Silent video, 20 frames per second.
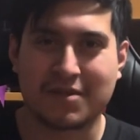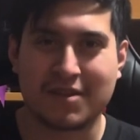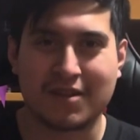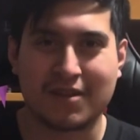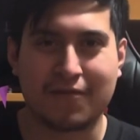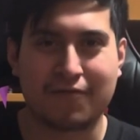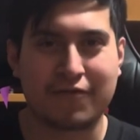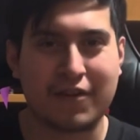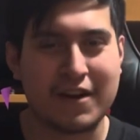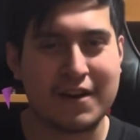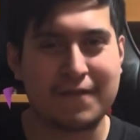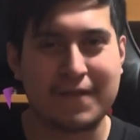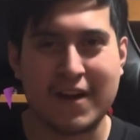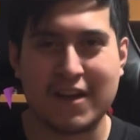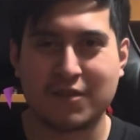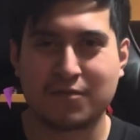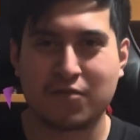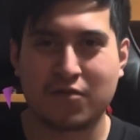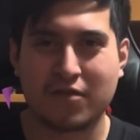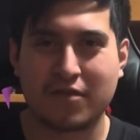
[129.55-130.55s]
to the Freddy
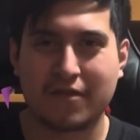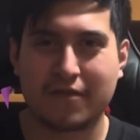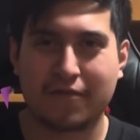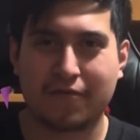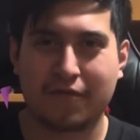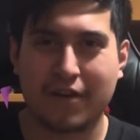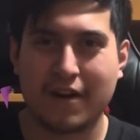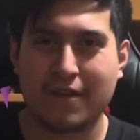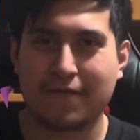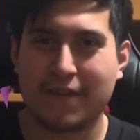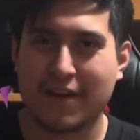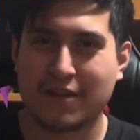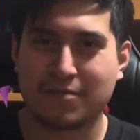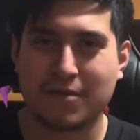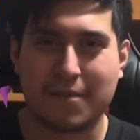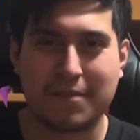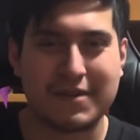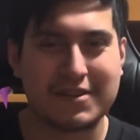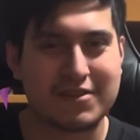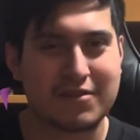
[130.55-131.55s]
Fazbear
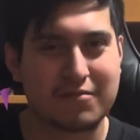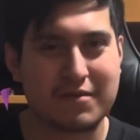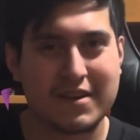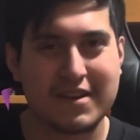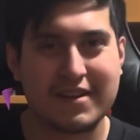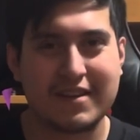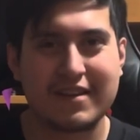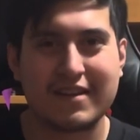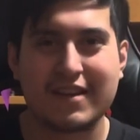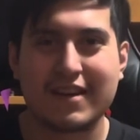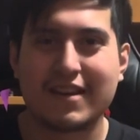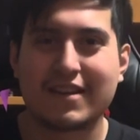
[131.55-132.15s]
Pizzeria